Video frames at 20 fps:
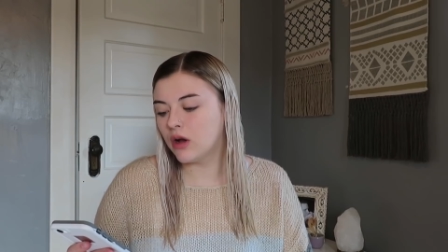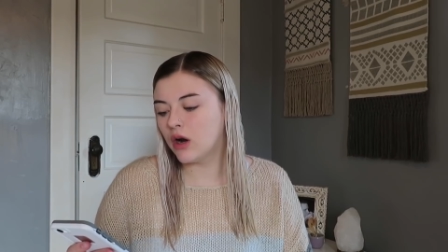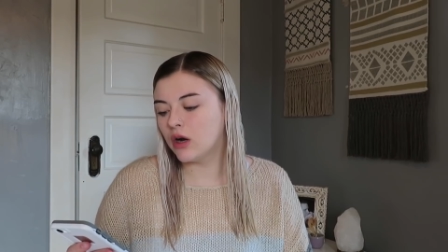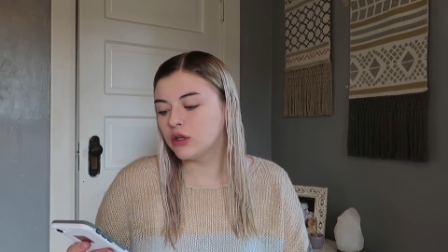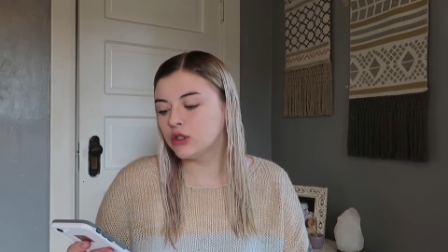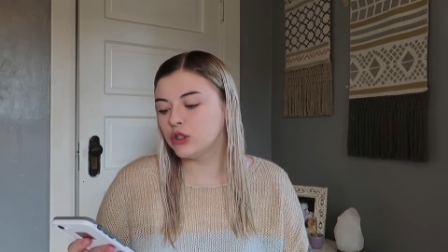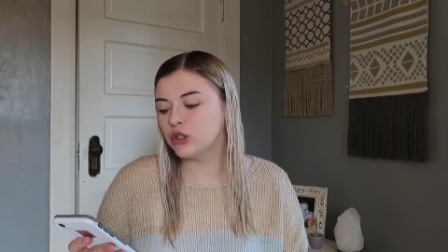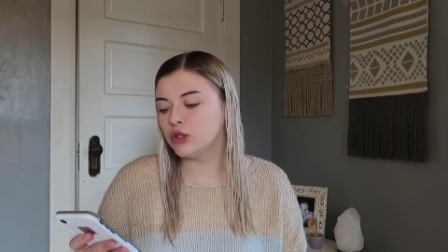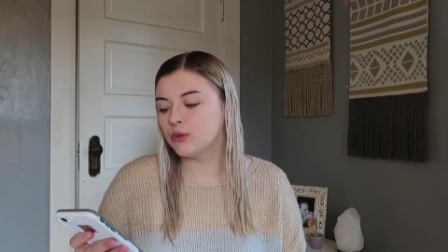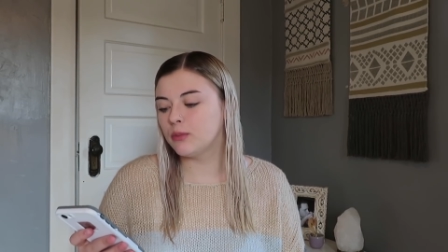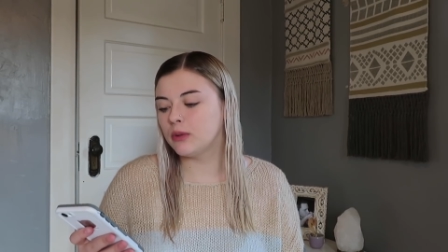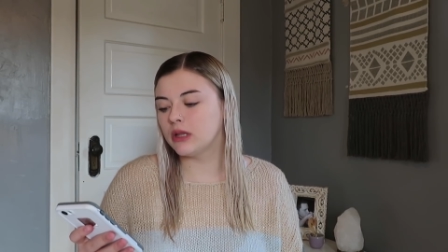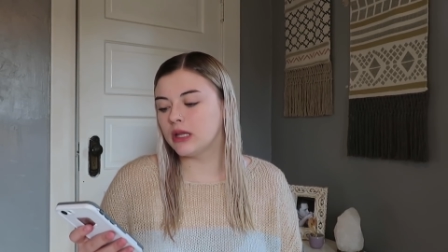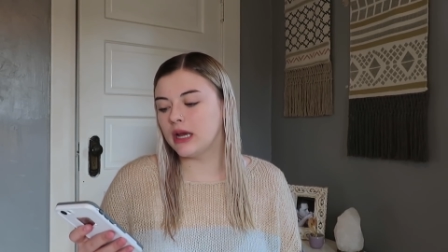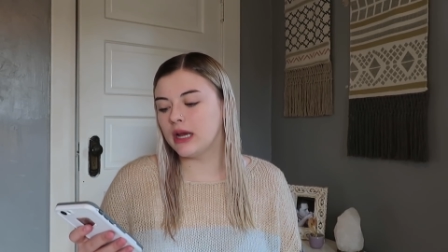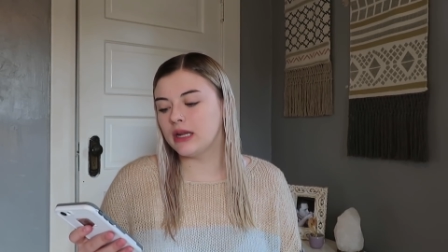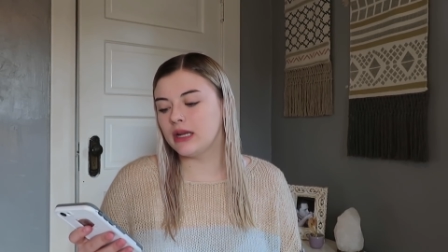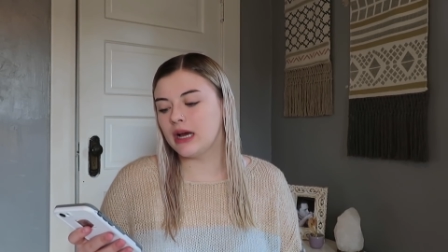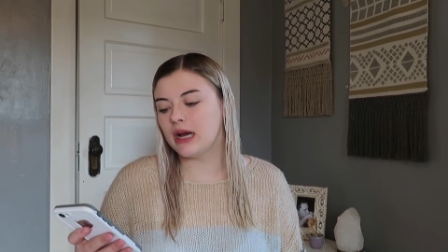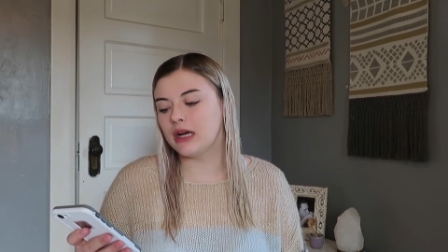long do you
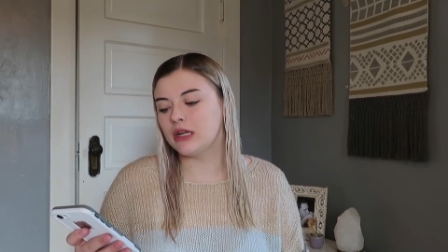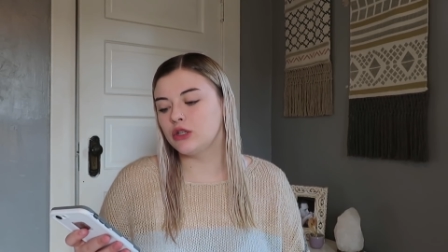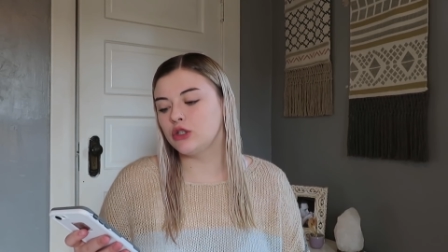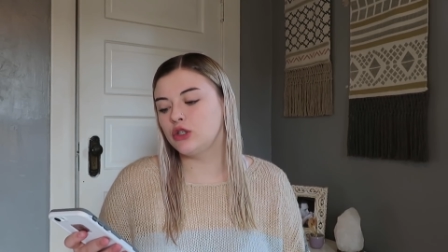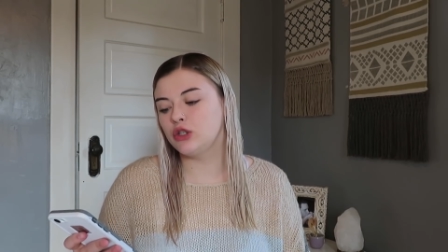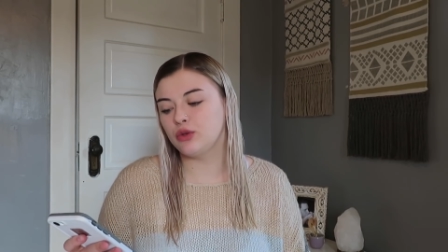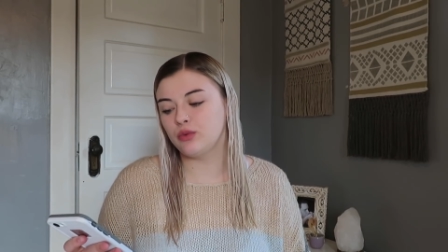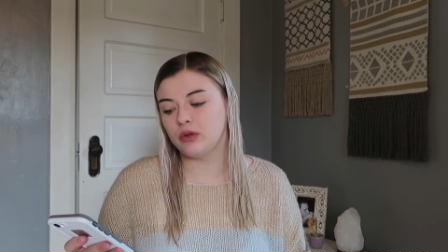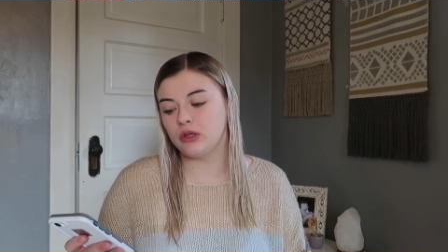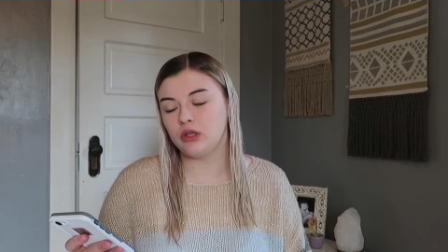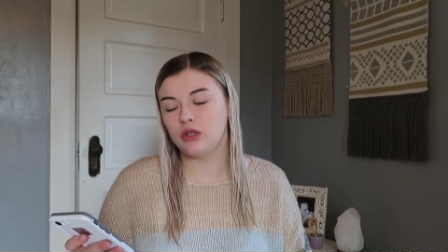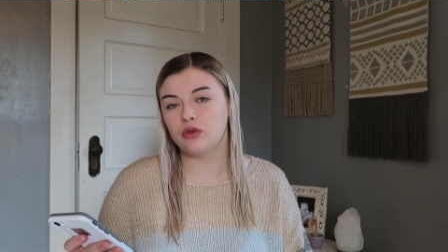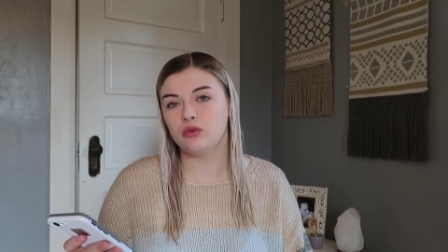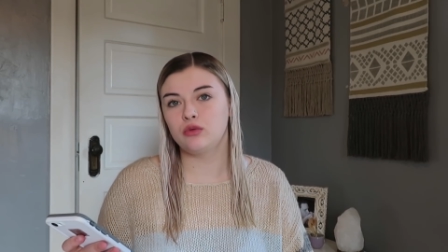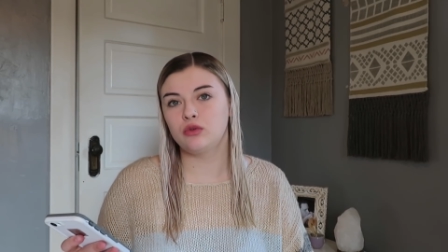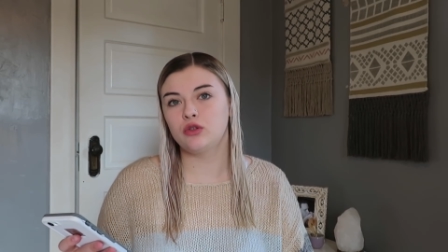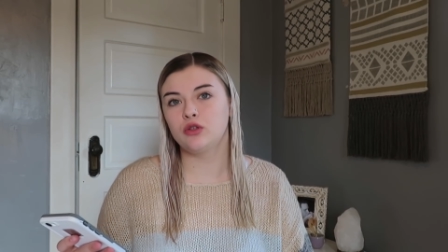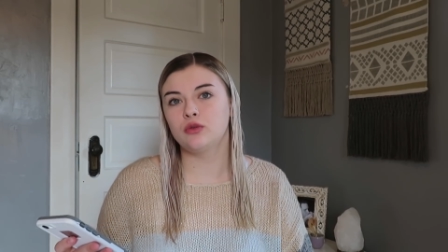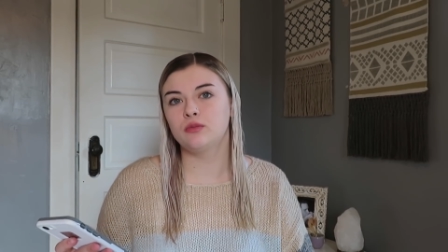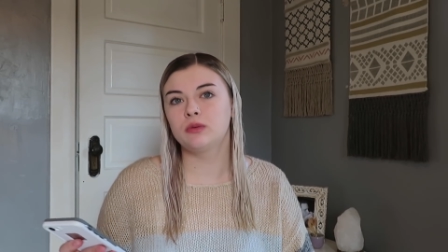plan on doing
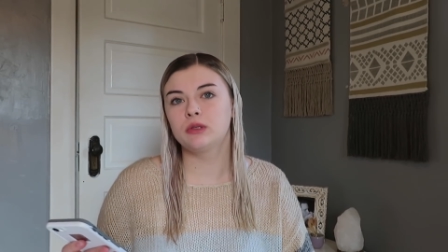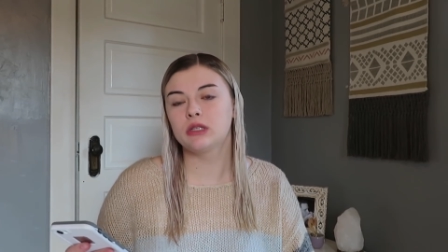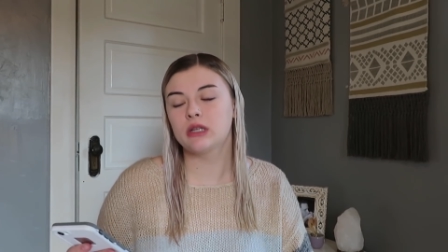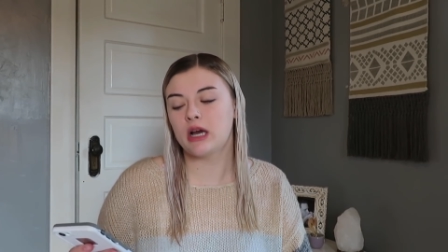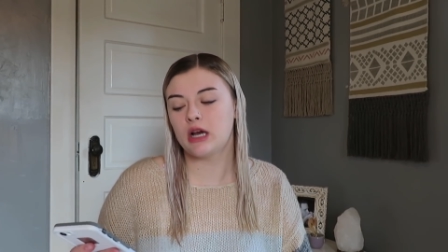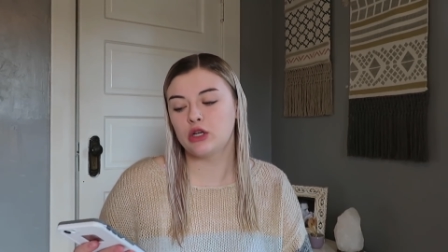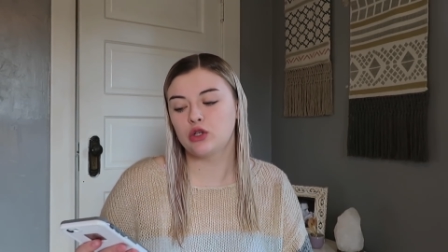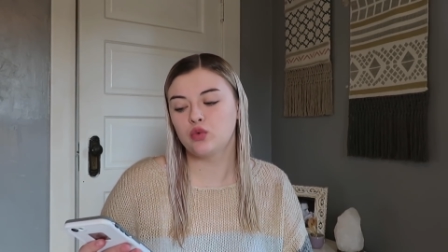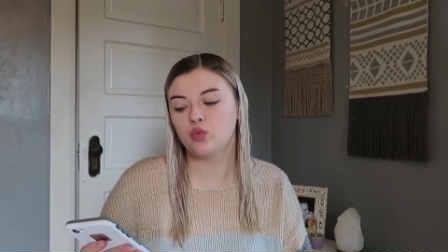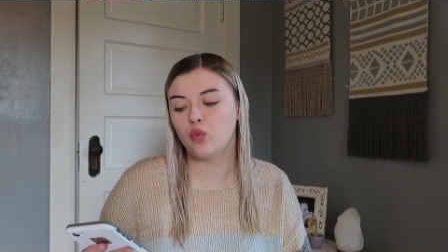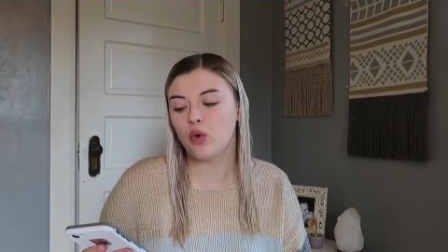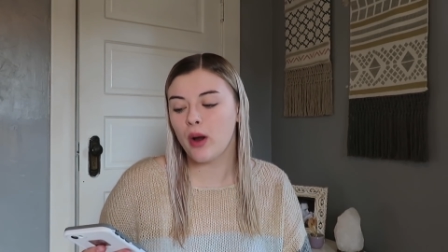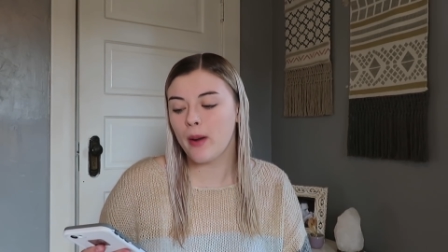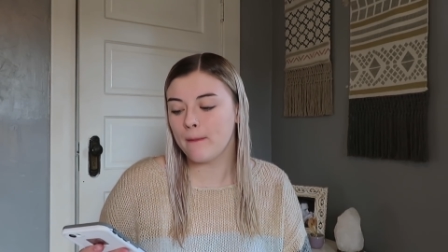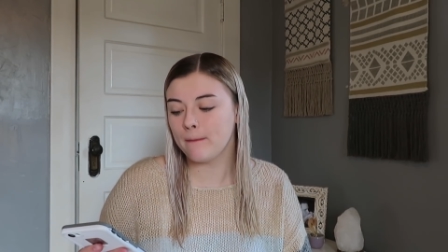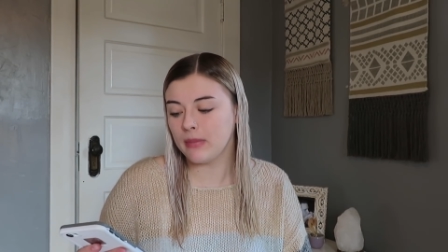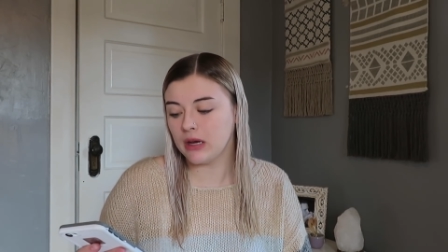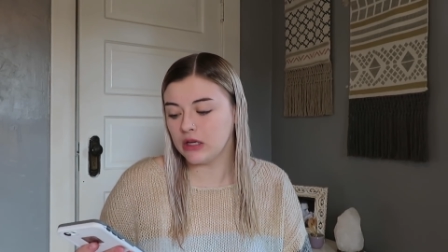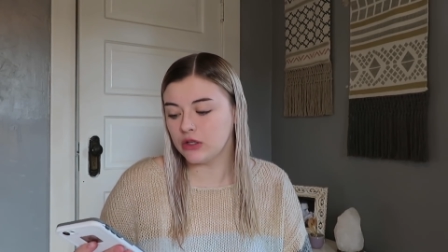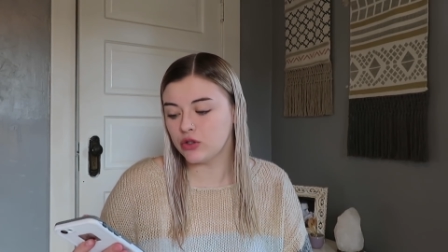YouTube slash what
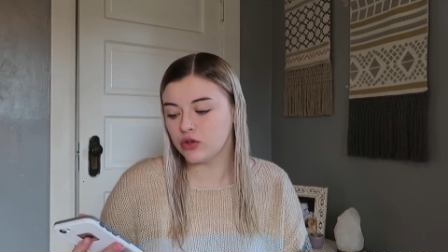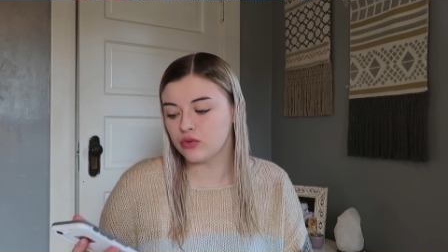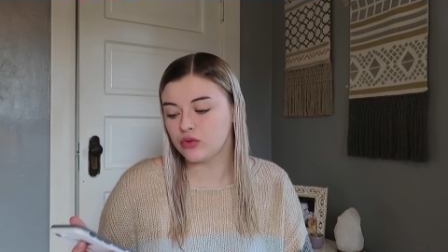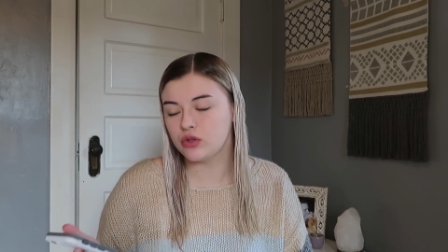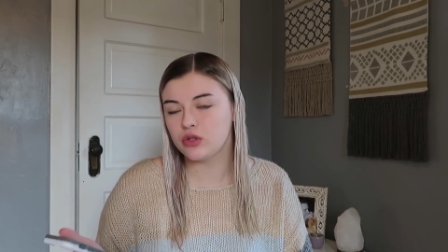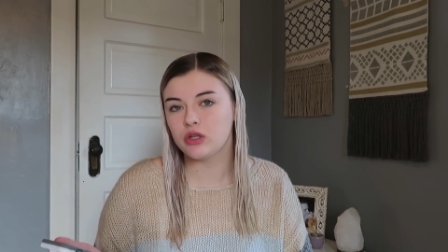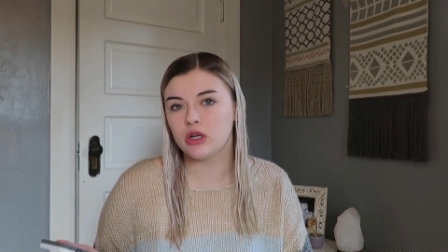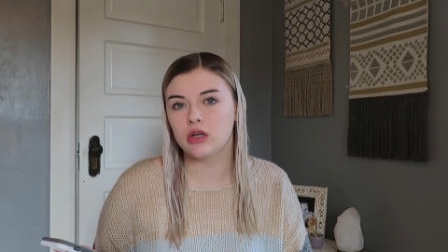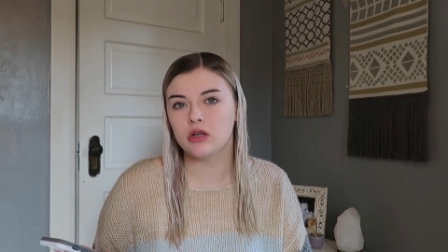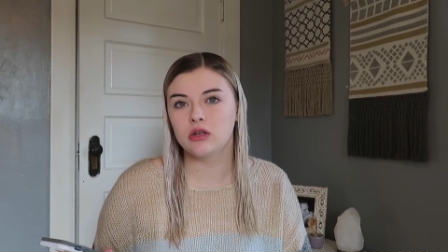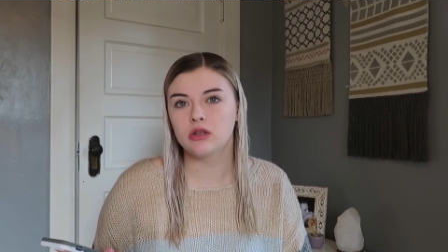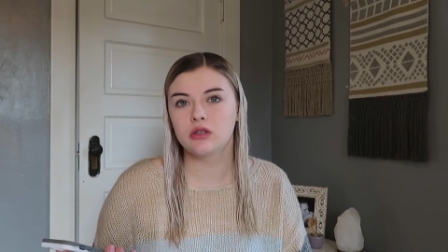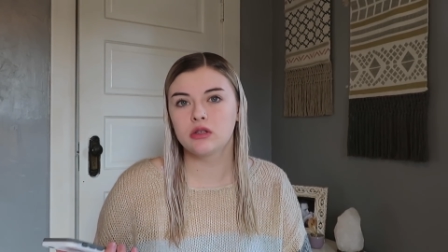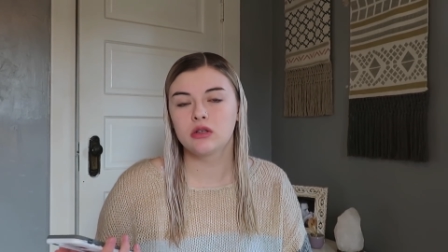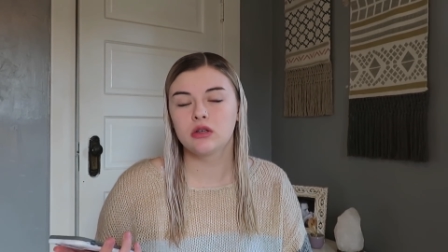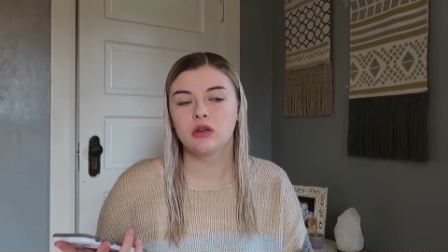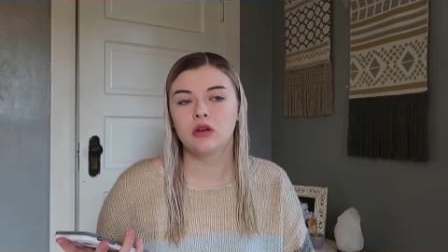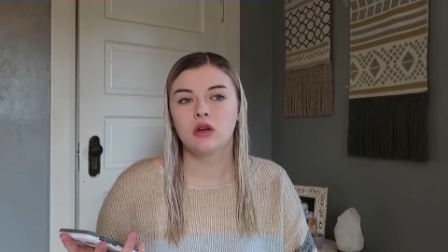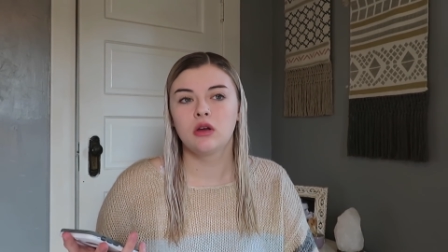made you start?